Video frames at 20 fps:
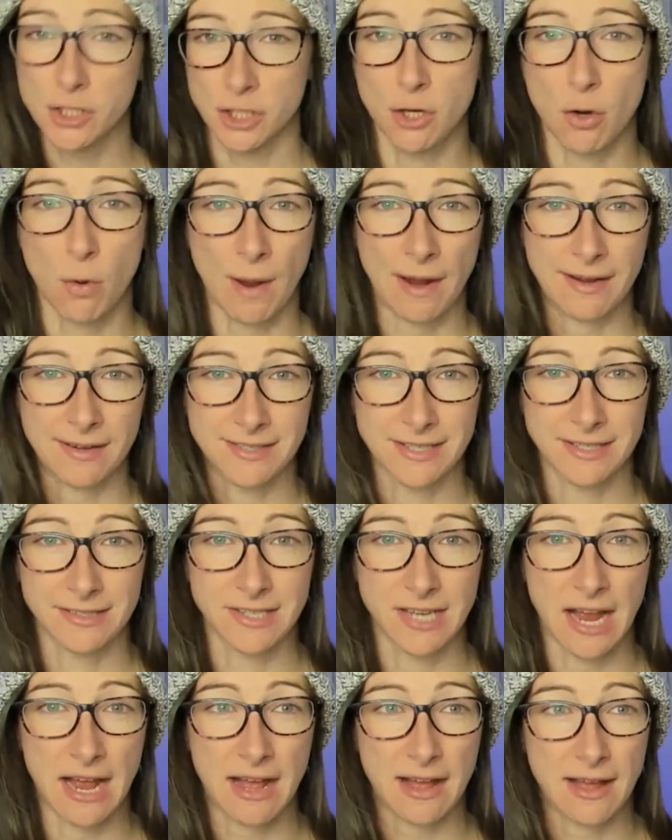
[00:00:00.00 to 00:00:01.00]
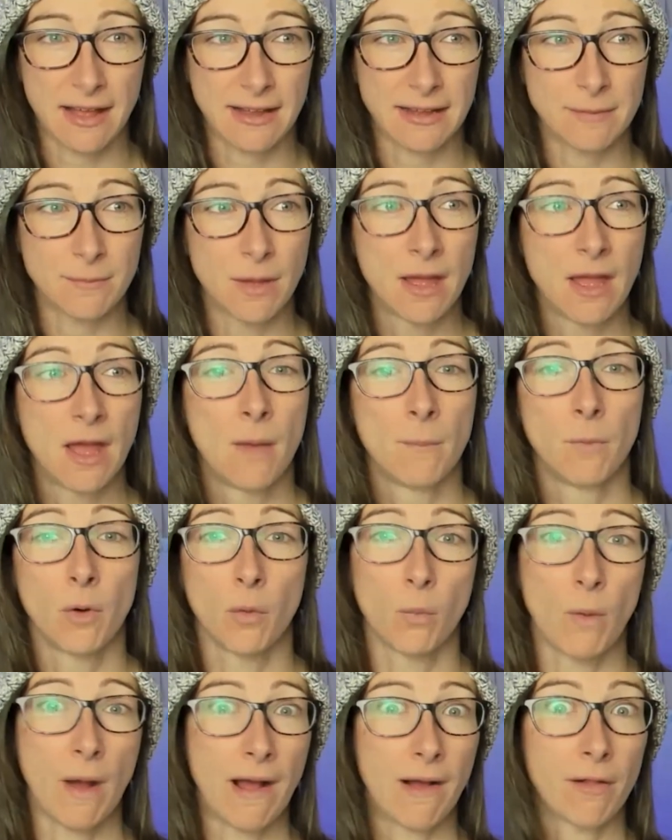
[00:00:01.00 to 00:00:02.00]
quieter time,
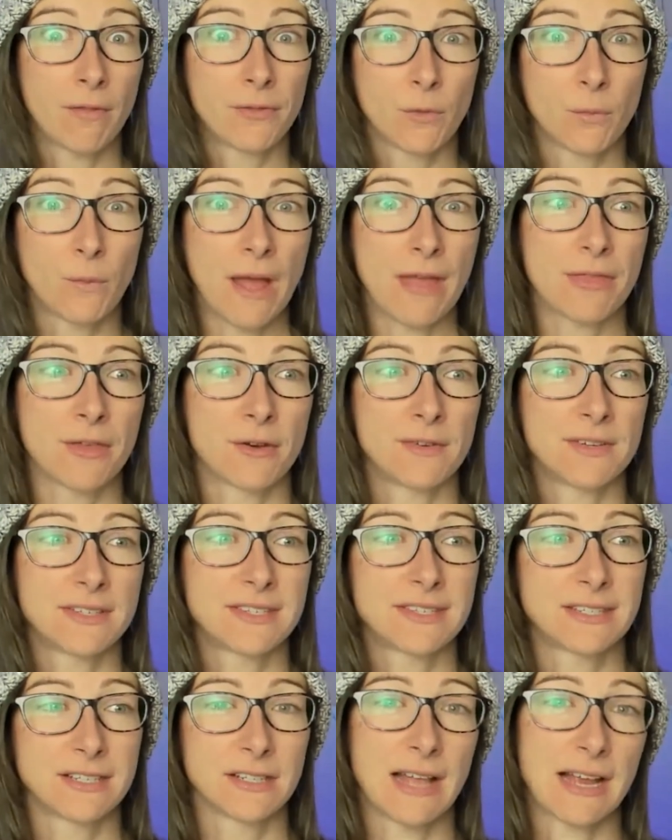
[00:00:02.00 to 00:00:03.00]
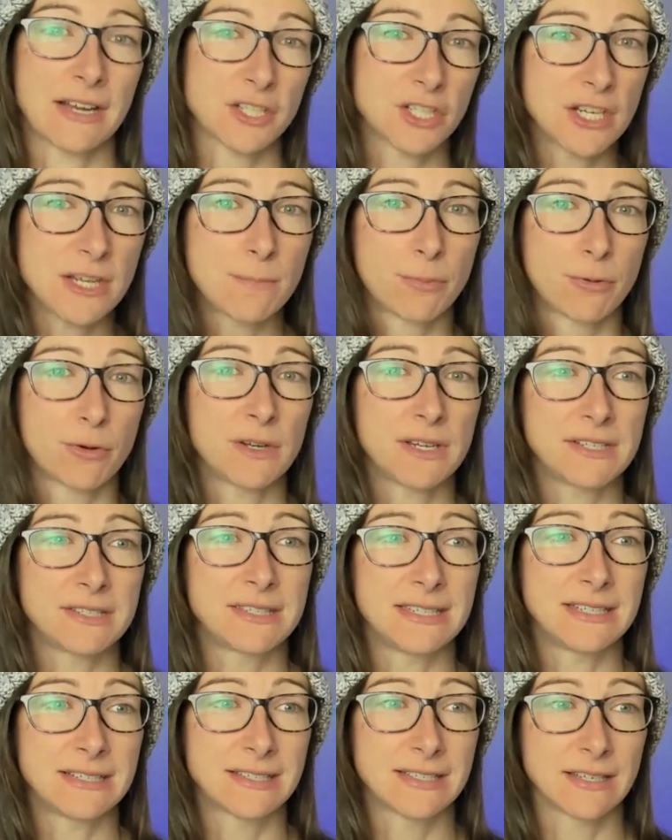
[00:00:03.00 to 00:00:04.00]
but while the weather is still actually pretty
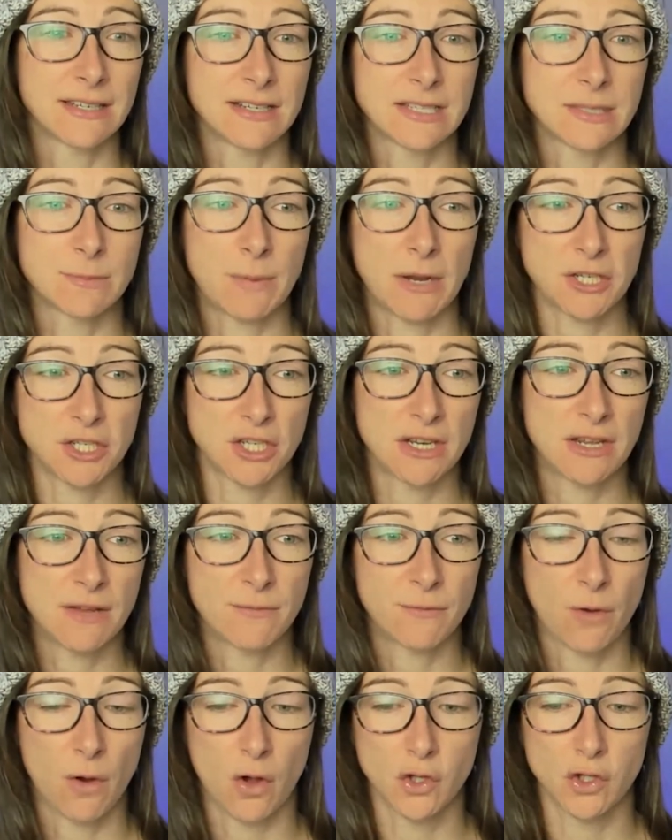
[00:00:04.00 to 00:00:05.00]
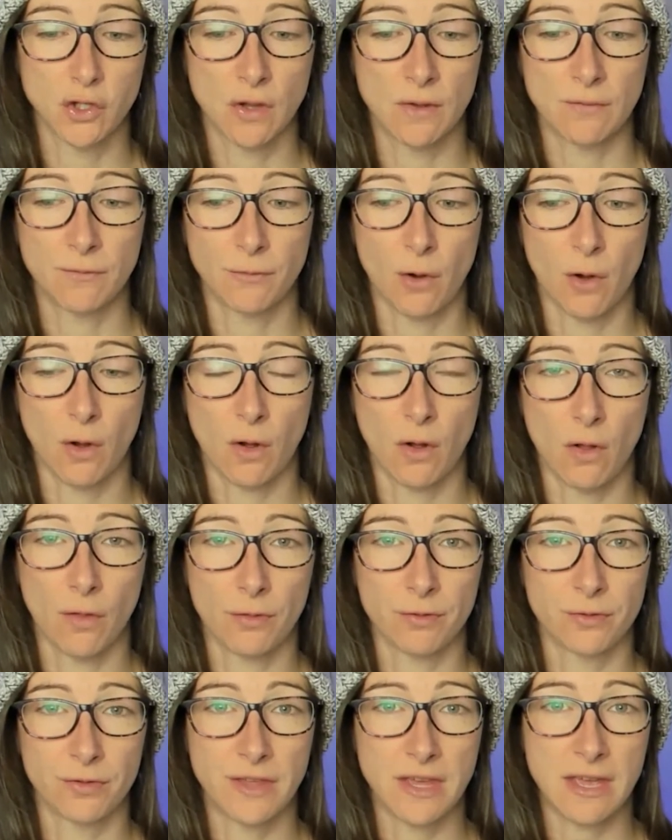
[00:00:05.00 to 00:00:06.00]
decent, especially for
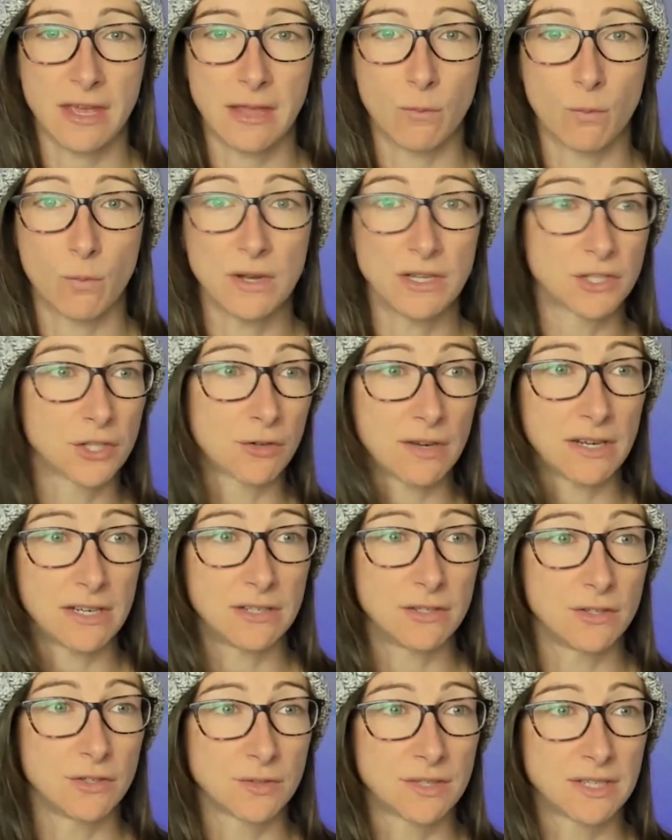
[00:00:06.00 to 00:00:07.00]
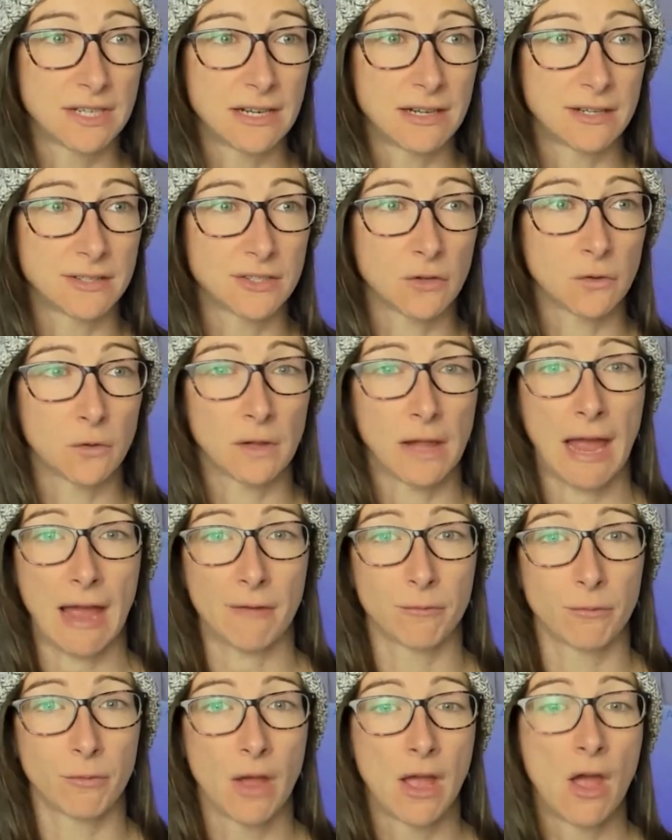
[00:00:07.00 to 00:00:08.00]
the winter in New Zealand, it will
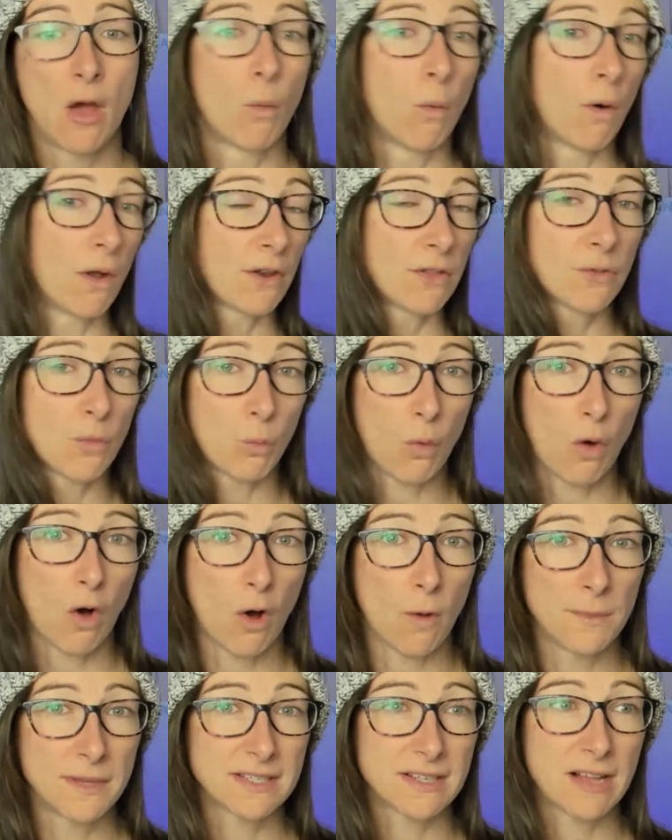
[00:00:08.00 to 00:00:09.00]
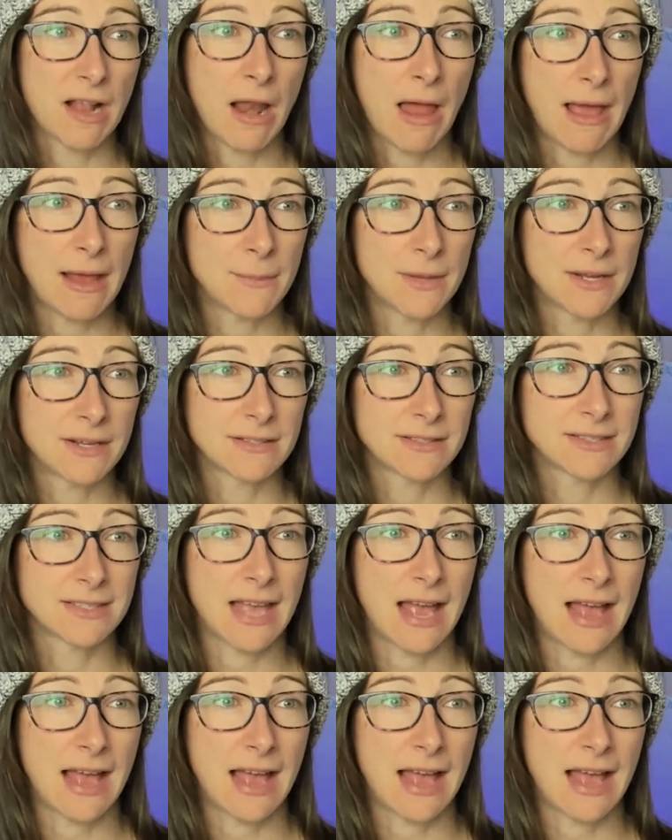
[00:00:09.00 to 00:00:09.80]
have one of the warmest climates